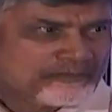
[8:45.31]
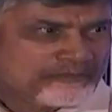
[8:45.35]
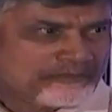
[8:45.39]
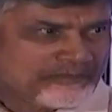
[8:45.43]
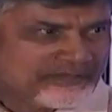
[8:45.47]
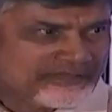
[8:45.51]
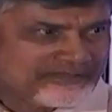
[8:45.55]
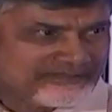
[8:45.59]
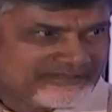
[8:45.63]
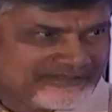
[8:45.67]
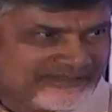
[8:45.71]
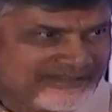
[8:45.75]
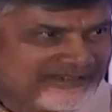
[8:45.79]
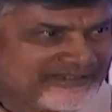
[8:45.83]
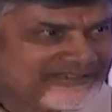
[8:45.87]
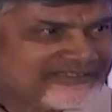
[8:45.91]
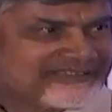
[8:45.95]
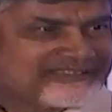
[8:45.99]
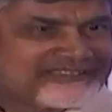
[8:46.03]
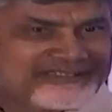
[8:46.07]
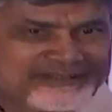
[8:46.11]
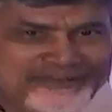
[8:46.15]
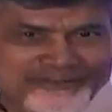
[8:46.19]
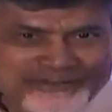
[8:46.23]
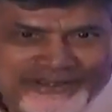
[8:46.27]
My
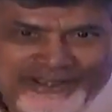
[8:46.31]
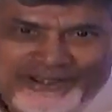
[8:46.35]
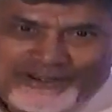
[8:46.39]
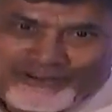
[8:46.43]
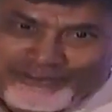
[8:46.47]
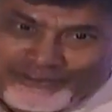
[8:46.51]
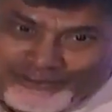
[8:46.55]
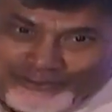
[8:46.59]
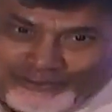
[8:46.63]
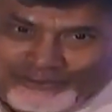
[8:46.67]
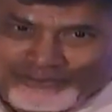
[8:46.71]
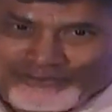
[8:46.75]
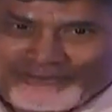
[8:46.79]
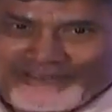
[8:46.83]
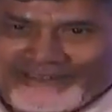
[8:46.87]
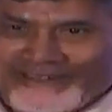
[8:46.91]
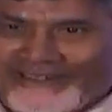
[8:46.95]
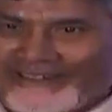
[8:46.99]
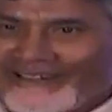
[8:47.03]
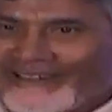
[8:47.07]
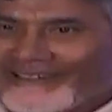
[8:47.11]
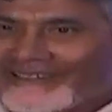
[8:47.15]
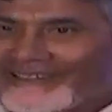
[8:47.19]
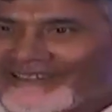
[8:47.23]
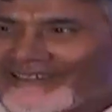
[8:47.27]
state is divided into two
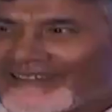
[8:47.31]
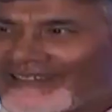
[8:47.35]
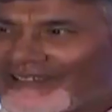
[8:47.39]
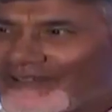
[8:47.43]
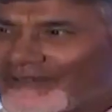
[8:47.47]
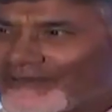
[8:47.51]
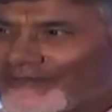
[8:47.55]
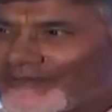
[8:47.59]
states.